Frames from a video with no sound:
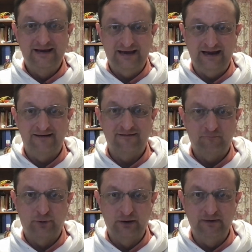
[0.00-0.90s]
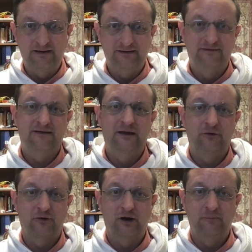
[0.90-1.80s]
can permanently stain
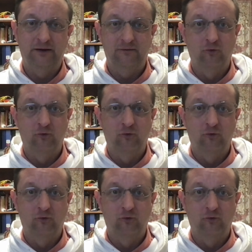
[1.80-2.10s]
your carpet,